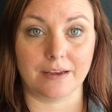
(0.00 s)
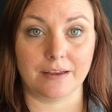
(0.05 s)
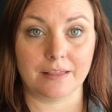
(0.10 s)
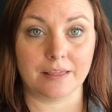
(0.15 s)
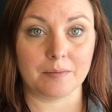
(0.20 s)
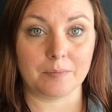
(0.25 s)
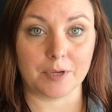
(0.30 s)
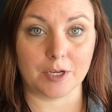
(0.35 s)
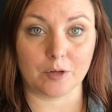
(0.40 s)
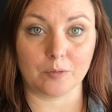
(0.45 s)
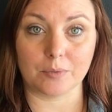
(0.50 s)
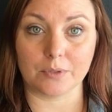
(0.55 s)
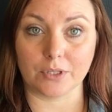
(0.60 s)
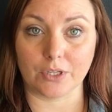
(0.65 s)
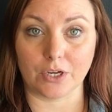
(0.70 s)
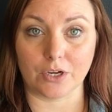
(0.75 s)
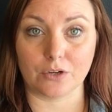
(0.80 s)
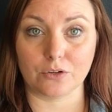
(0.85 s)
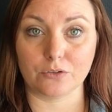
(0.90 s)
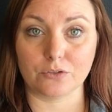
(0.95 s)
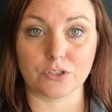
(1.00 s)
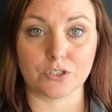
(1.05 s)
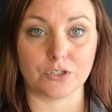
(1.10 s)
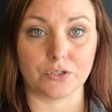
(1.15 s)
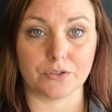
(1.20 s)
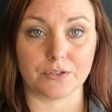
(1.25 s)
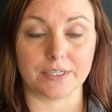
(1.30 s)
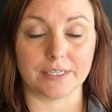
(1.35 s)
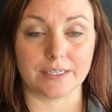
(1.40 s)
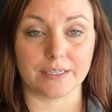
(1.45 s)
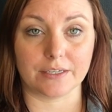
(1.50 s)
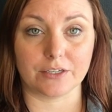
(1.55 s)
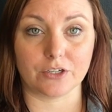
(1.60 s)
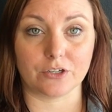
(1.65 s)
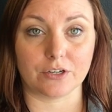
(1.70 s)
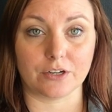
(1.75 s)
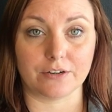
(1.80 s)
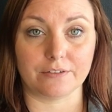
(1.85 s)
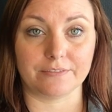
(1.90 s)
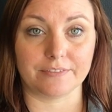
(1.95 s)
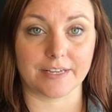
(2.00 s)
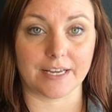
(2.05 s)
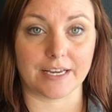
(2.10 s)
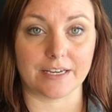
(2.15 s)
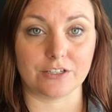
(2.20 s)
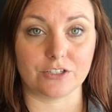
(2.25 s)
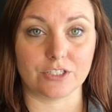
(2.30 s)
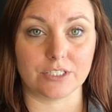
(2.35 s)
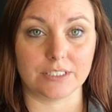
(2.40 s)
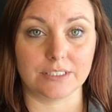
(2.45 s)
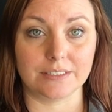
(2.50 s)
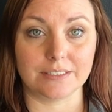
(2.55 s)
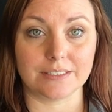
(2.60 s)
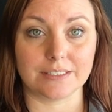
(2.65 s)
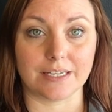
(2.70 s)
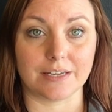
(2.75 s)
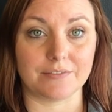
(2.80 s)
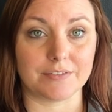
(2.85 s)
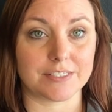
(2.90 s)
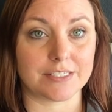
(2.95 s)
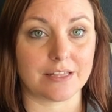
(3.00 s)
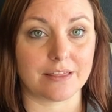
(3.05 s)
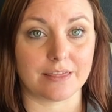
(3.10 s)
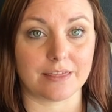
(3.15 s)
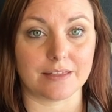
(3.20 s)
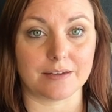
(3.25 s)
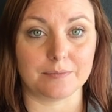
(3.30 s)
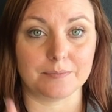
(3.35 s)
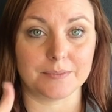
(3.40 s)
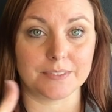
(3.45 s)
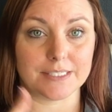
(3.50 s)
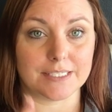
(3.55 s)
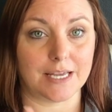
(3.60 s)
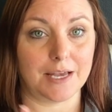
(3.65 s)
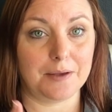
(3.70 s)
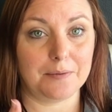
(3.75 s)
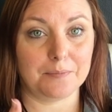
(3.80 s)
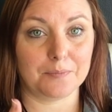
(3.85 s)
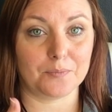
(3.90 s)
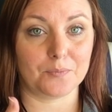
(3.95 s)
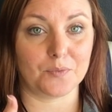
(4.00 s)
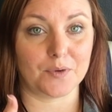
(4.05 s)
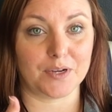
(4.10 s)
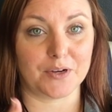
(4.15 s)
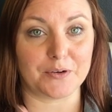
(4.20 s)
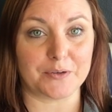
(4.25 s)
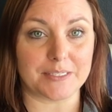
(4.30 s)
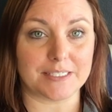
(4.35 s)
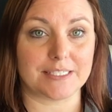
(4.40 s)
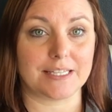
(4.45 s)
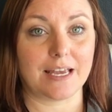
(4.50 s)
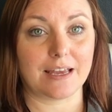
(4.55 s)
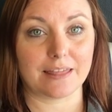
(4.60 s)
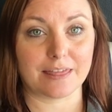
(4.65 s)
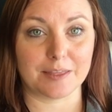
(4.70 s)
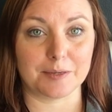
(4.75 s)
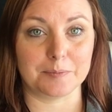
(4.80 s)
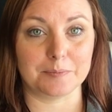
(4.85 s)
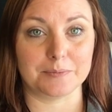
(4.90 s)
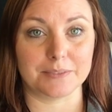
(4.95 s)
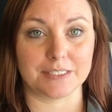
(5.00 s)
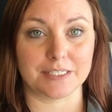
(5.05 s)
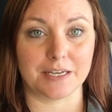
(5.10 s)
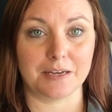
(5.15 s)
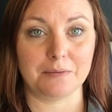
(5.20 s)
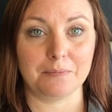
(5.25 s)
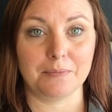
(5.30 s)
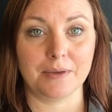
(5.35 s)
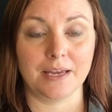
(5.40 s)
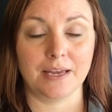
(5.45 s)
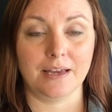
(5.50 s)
and the bell below so you can get your notifications. Give us a thumbs up, we always like thumbs up.